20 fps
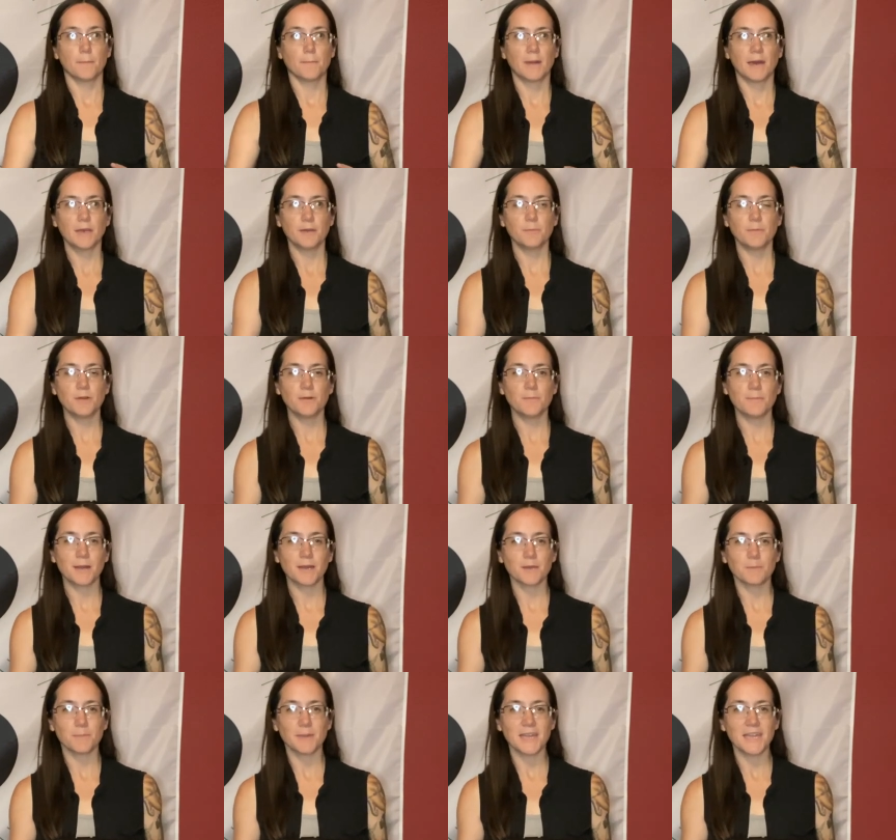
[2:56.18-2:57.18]
Bada boom,
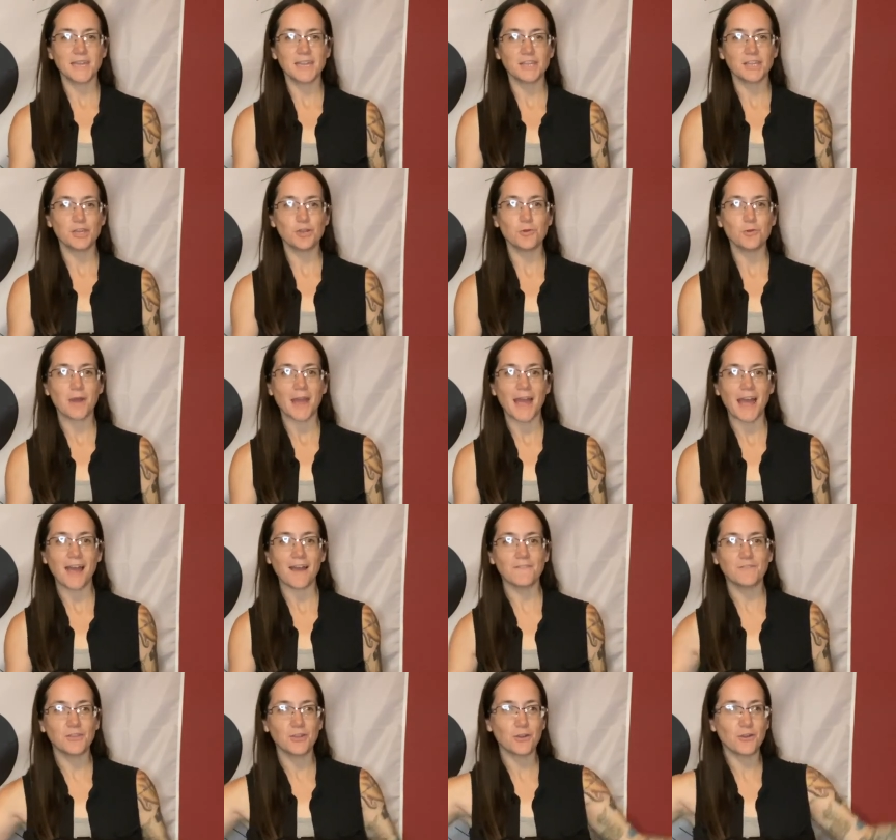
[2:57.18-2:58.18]
bada bing, you
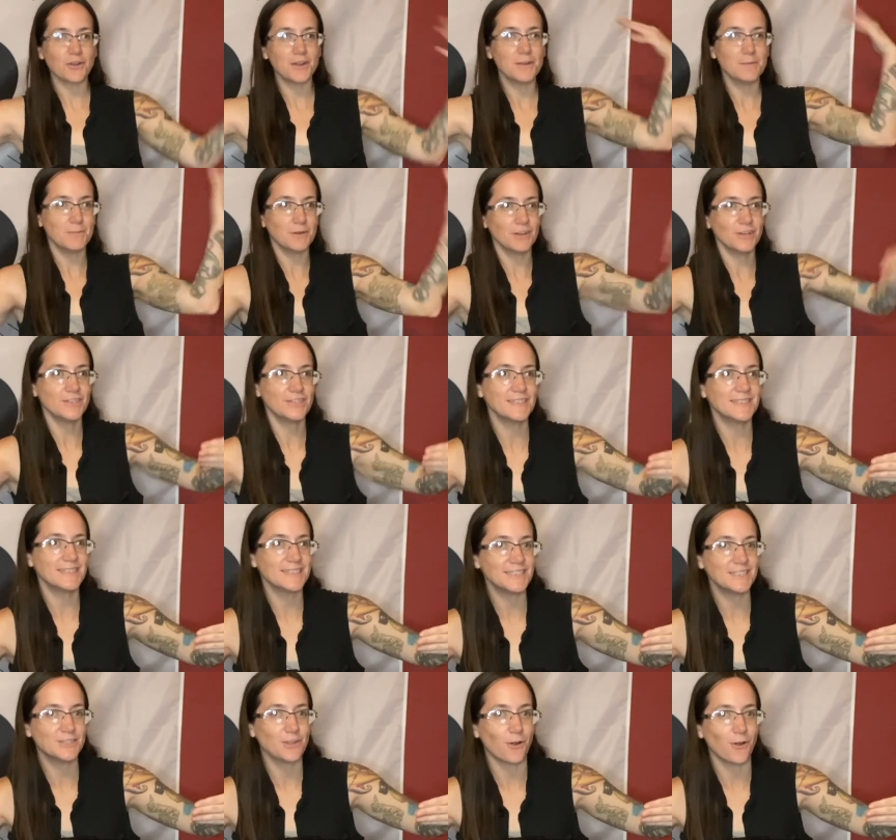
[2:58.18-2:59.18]
have
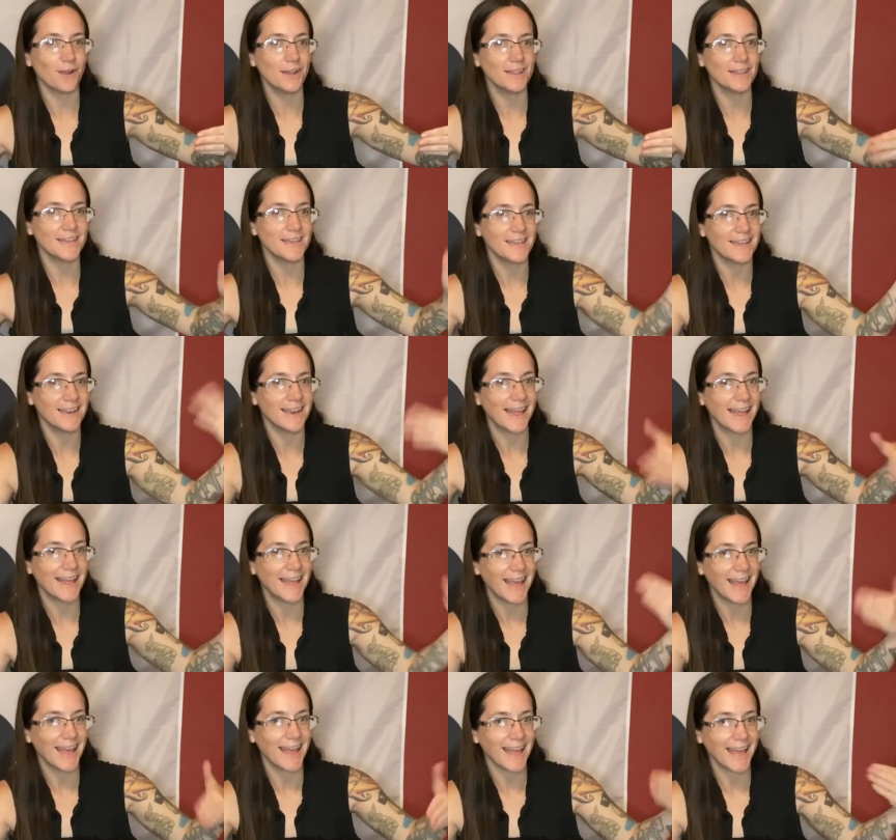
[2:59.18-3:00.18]
your
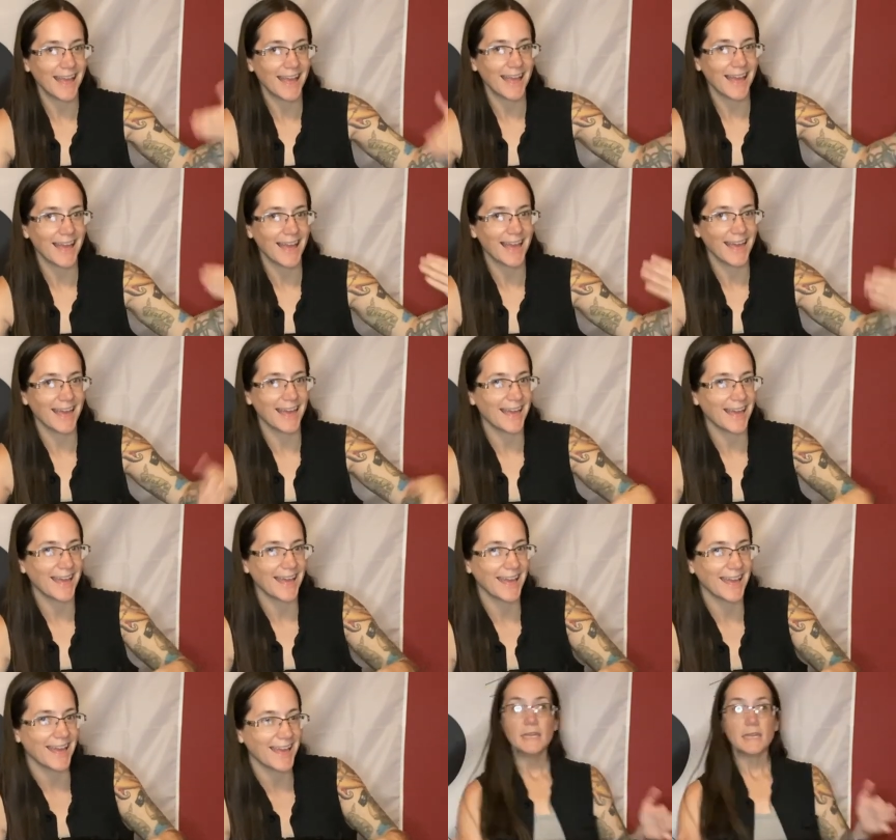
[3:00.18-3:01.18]
emergency
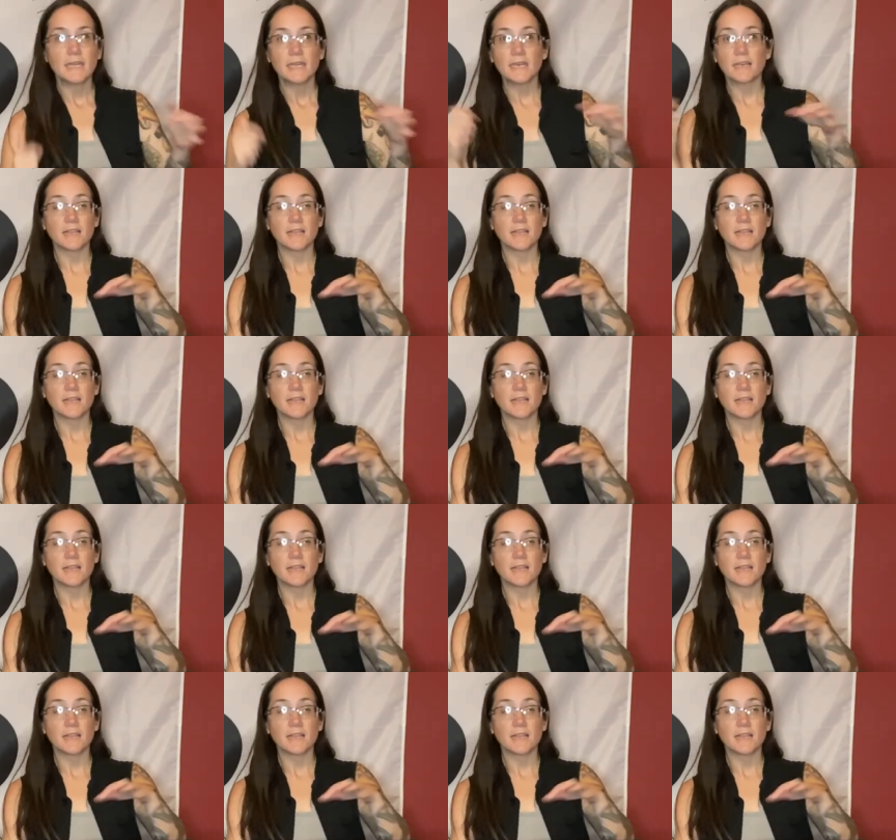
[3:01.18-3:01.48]
toilet. In